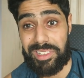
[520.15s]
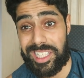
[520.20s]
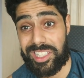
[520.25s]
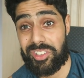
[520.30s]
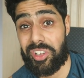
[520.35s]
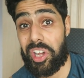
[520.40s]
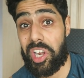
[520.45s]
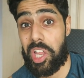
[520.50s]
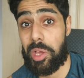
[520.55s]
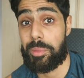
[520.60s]
It's
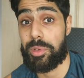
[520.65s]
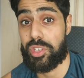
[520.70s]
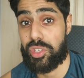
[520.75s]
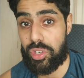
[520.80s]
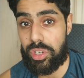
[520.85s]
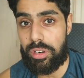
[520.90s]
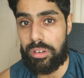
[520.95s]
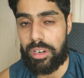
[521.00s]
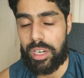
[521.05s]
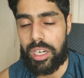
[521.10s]
got a little bit of
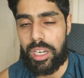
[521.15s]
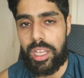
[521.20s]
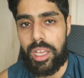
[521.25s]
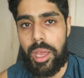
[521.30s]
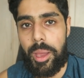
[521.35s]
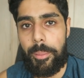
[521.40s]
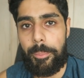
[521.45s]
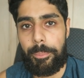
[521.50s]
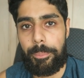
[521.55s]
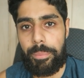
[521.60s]
sugar in,
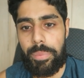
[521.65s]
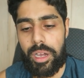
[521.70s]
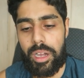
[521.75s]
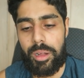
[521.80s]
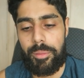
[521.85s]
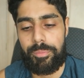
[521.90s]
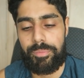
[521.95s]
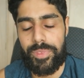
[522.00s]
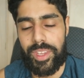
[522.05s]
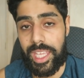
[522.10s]

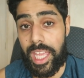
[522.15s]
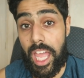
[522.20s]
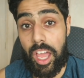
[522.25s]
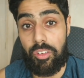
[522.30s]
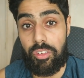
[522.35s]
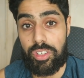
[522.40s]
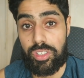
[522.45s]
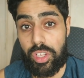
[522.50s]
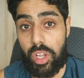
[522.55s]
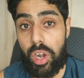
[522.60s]
but the
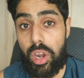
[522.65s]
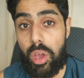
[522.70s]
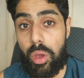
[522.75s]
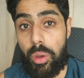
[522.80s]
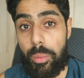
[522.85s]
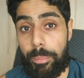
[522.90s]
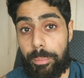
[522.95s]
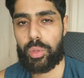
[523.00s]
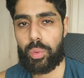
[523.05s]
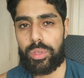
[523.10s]
calories are
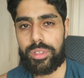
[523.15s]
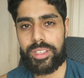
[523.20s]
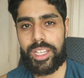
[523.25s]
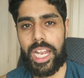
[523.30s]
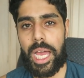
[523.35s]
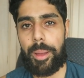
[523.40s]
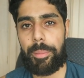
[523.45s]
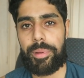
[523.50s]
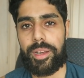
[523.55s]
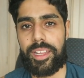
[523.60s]
low. Because what's
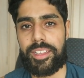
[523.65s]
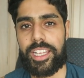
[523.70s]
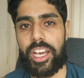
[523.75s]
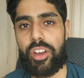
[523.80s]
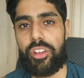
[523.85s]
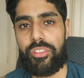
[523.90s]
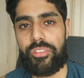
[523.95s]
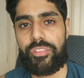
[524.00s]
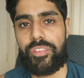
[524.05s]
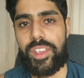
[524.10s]
gonna happen is I
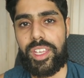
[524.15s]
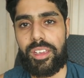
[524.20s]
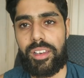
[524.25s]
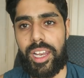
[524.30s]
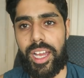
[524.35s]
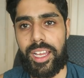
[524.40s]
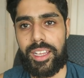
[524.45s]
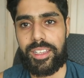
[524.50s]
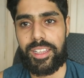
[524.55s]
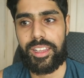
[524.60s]
don't feel
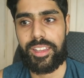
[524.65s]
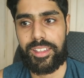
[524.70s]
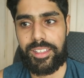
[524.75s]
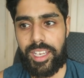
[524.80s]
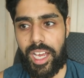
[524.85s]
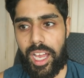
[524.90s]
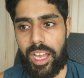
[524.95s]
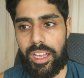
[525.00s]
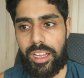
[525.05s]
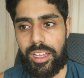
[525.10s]
like this
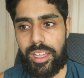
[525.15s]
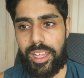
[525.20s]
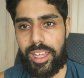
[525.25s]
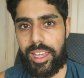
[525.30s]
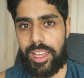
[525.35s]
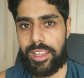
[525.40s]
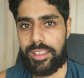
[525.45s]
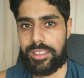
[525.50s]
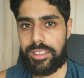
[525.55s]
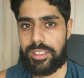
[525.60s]
diet
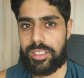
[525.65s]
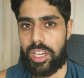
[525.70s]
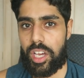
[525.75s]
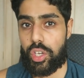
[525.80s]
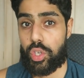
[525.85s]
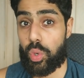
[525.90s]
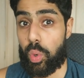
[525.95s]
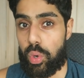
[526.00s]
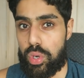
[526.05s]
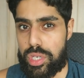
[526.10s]
is
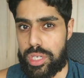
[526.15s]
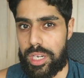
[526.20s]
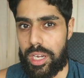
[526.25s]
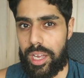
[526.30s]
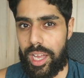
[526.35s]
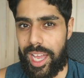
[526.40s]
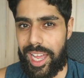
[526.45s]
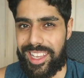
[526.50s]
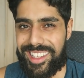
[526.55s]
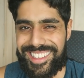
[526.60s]
a
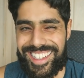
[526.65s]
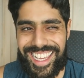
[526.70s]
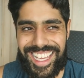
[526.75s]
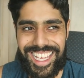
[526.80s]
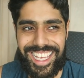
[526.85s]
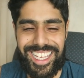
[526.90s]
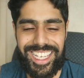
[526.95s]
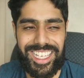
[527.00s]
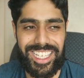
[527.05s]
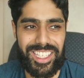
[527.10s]
torture. And it's like,
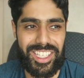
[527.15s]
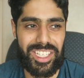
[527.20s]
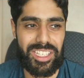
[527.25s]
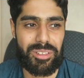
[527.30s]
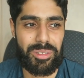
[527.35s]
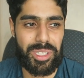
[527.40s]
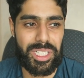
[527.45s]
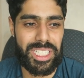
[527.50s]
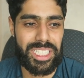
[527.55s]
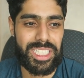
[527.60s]
ah, you
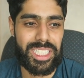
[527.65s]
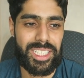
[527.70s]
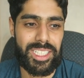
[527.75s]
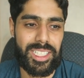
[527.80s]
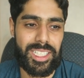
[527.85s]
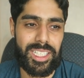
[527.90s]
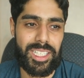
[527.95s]
know what?